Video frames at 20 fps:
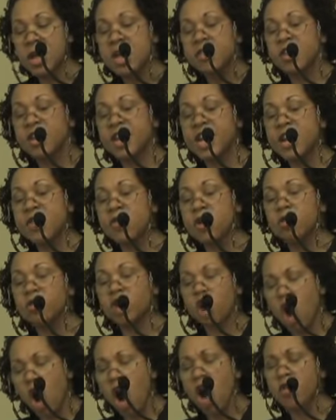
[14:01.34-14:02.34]
The Negro's
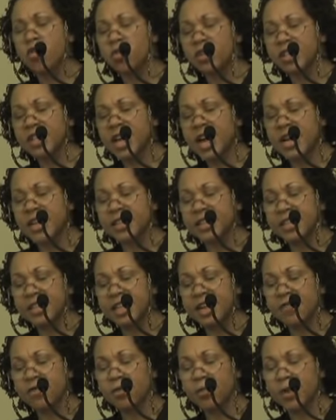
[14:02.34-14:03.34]
heart was cut into
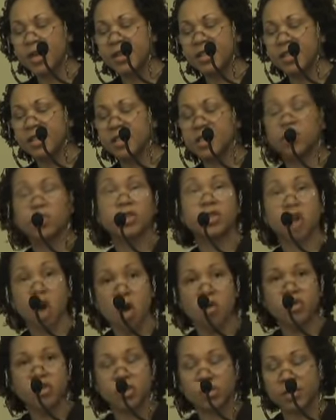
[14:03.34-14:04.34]
several pieces, as was
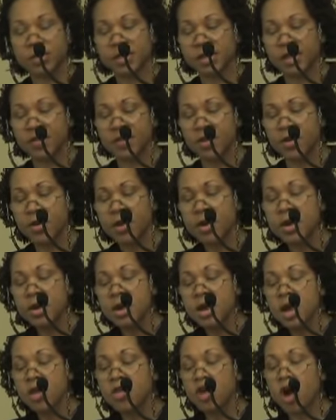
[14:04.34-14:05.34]
also his liver.
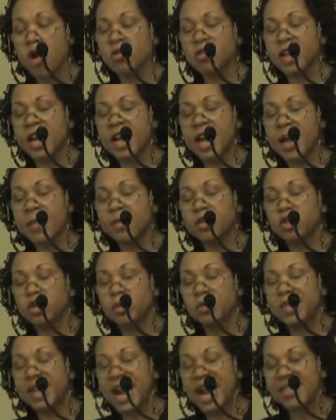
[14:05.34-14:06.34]
Those unable to
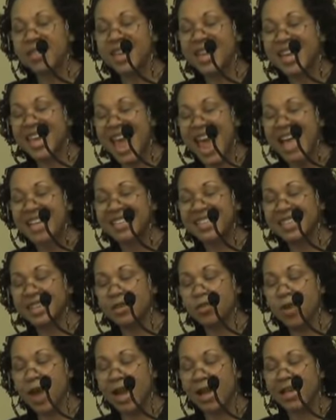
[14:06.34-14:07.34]
obtain the
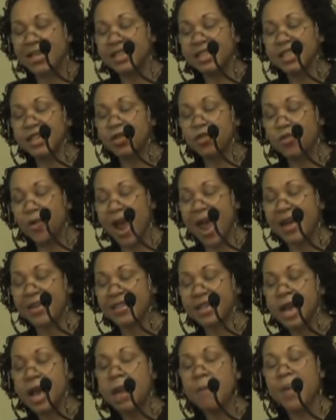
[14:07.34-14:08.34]
ghastly relics
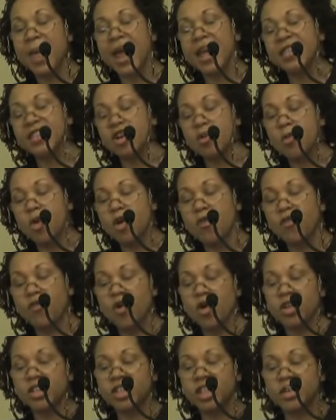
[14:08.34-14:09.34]
direct paid their more
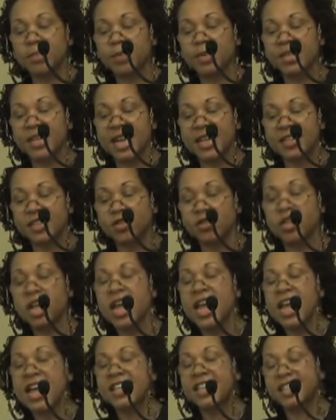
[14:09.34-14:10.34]
fortunate possessors
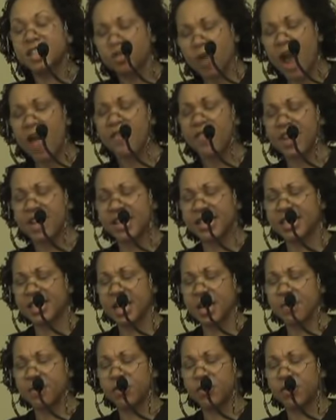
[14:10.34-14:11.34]
extravagant
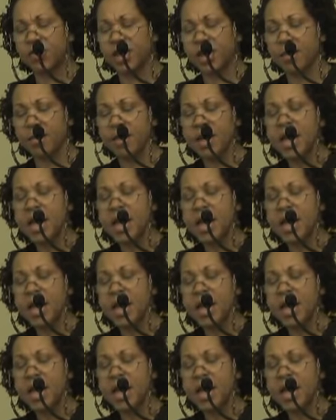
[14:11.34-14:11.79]
sums for them.